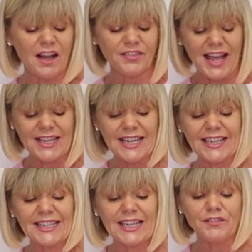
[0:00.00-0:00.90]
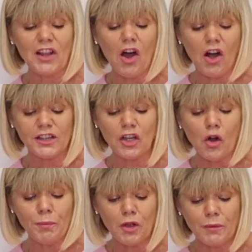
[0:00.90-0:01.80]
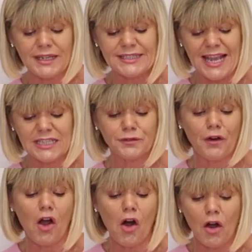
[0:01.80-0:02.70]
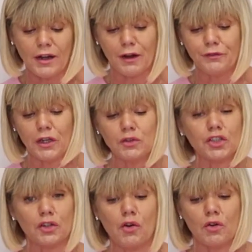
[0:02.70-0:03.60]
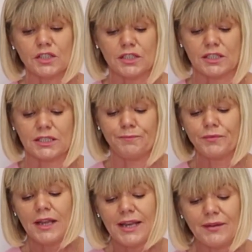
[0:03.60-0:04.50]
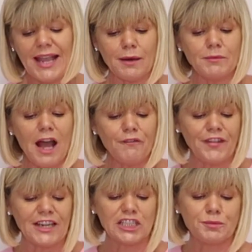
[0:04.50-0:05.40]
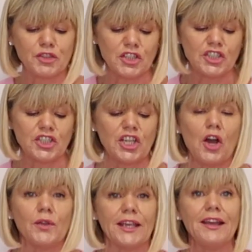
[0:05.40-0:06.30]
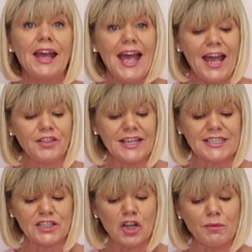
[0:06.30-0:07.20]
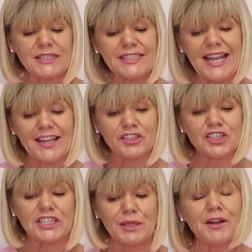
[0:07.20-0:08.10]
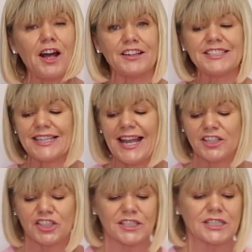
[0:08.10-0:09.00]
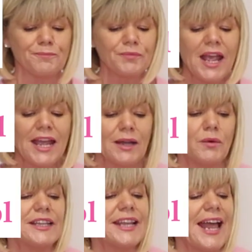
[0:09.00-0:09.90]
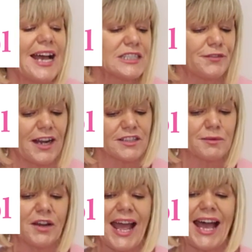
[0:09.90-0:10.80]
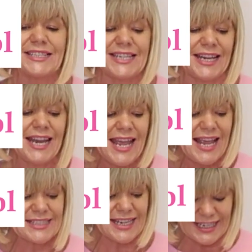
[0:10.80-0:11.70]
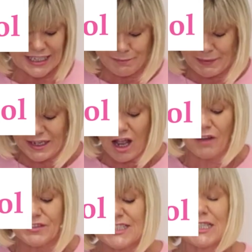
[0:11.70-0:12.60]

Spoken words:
on that, it'll give you all the upcoming dates for all our future courses. Now again, I'm not finished, but just to show you how this is coming together. Do you see with all our selections? Now one of the last flowers I'm going to add in is a little bit of the